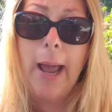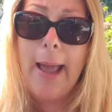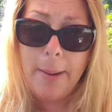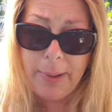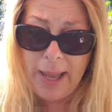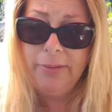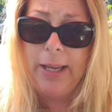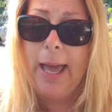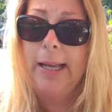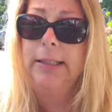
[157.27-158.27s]
I am half
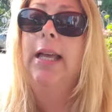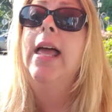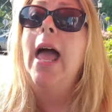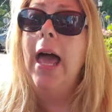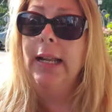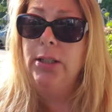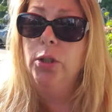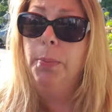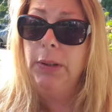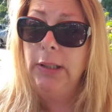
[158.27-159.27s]
cat. And I
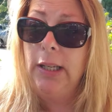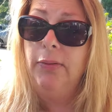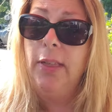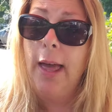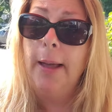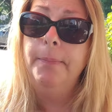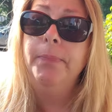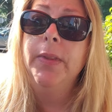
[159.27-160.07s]
do believe that